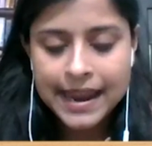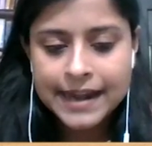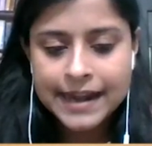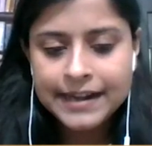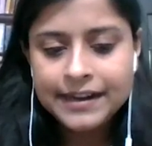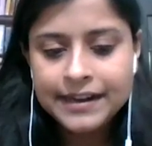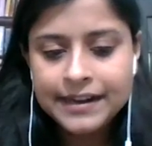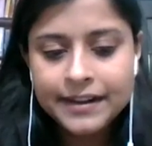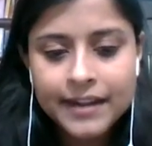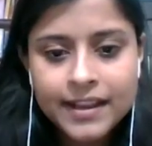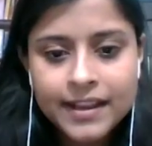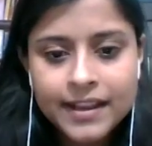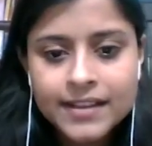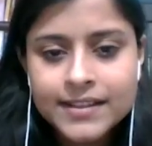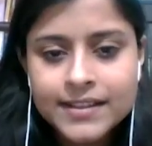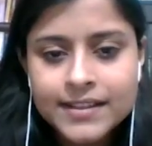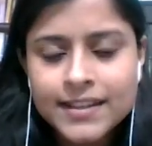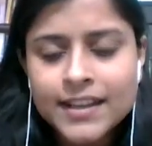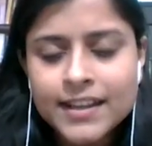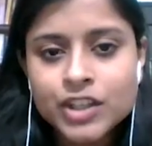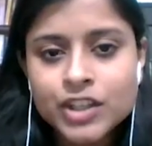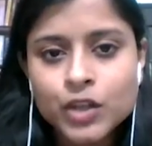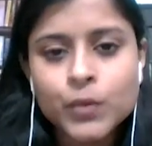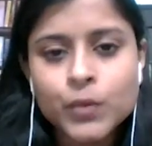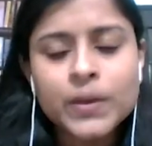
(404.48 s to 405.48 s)
entering
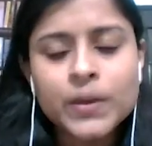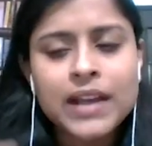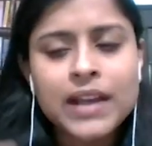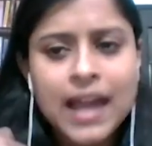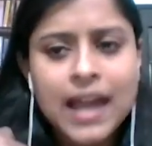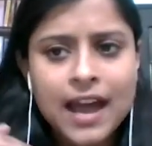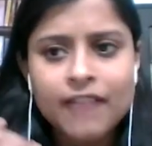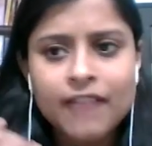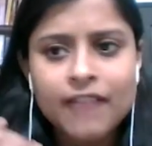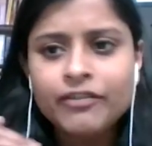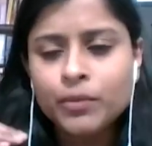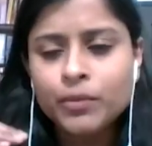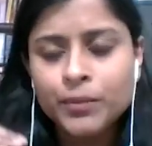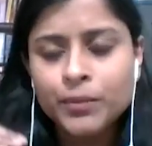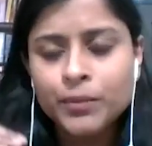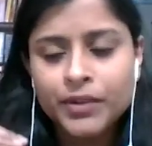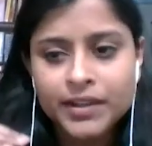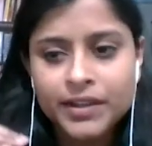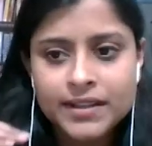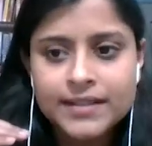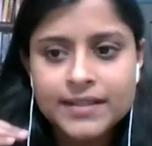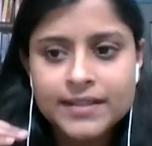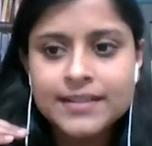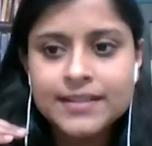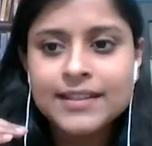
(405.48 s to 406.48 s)
stage, you will have to
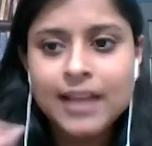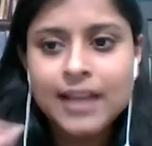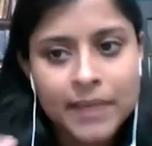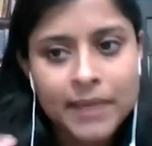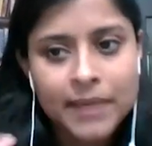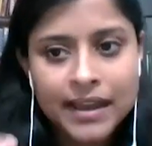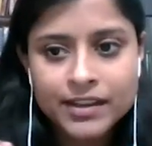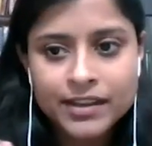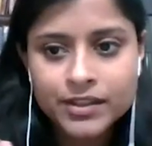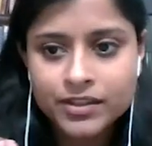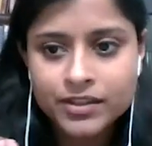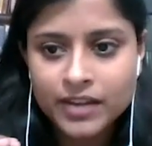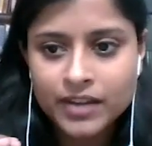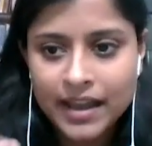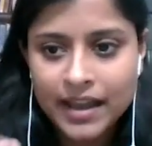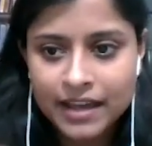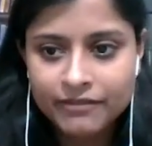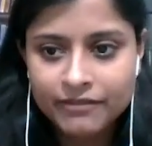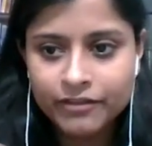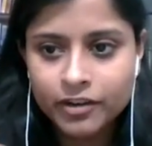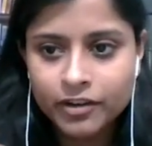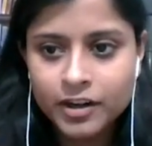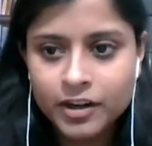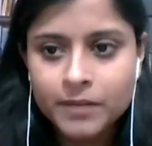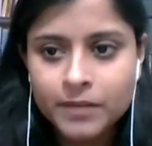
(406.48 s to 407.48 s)
put in some extra
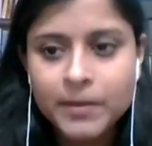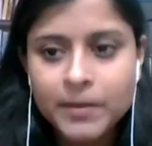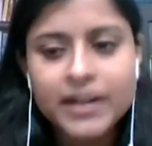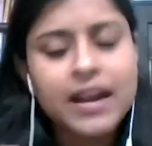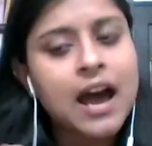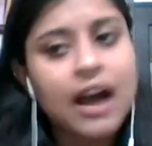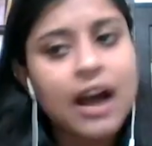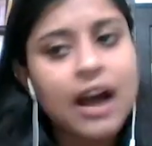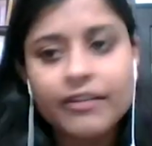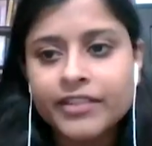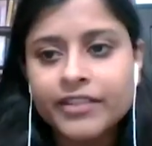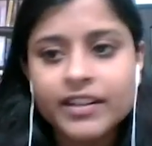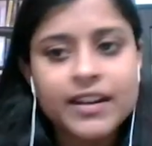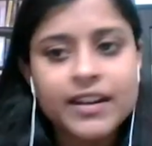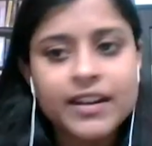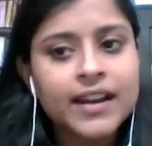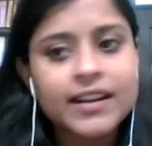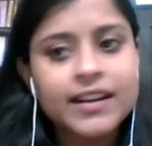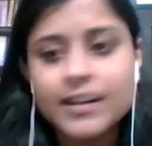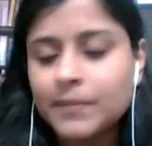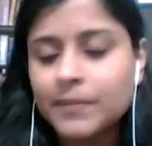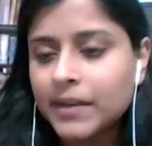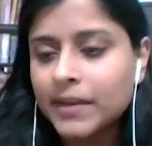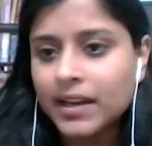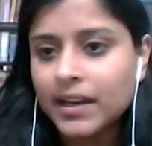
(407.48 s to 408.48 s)
effort, but after
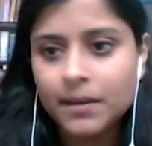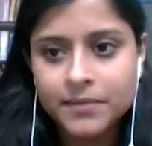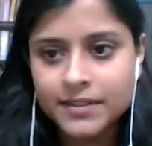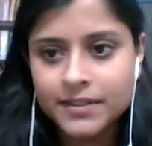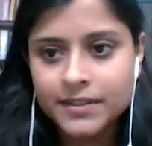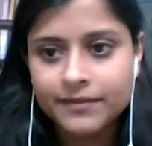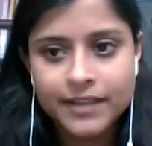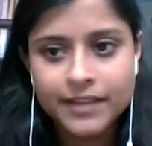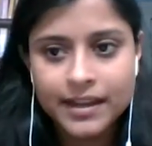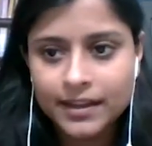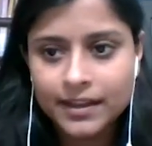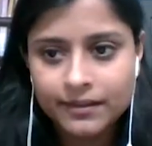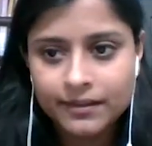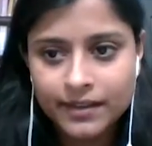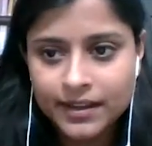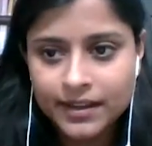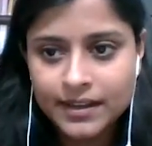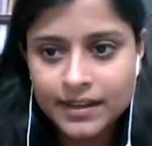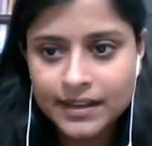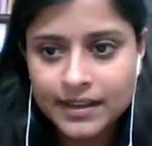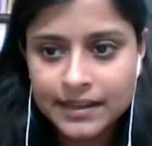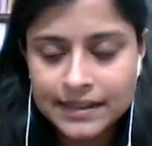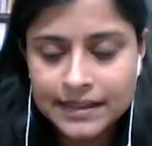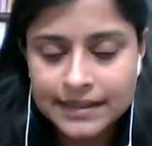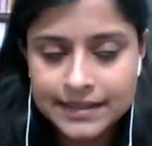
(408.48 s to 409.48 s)
that, it becomes very, very
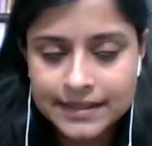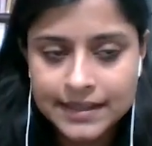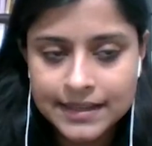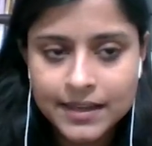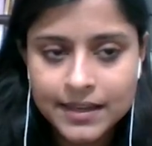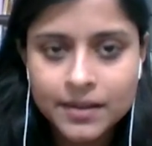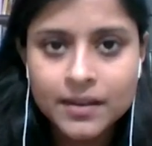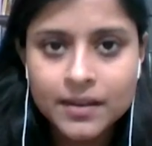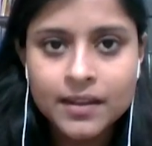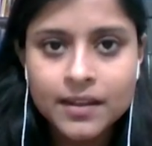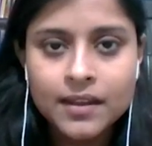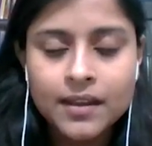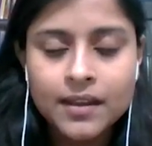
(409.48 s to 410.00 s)
easy.